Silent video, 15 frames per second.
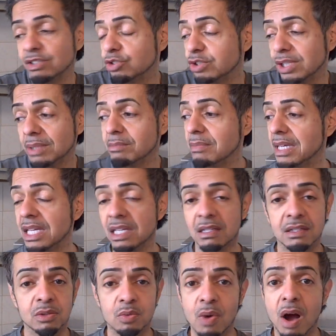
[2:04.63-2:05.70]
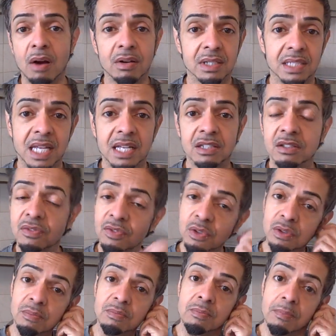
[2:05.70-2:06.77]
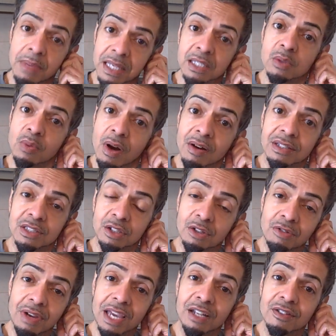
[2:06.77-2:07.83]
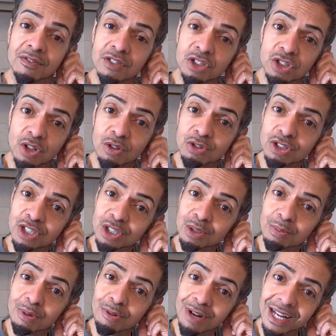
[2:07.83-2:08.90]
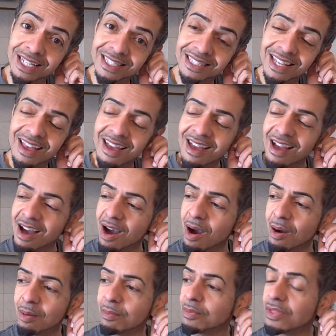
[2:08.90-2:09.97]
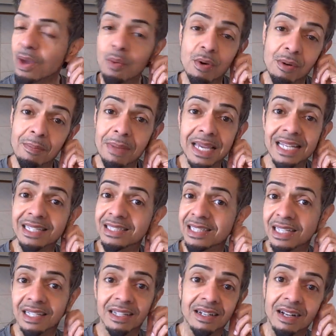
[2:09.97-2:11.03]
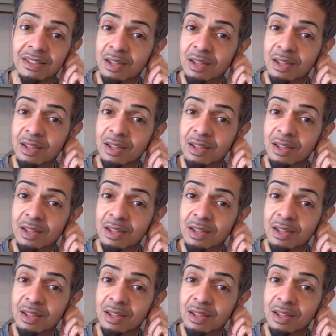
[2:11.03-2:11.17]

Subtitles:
Treated me as well, because they interviewed me as well as the creator of the show, Junito Perez. They were amazing.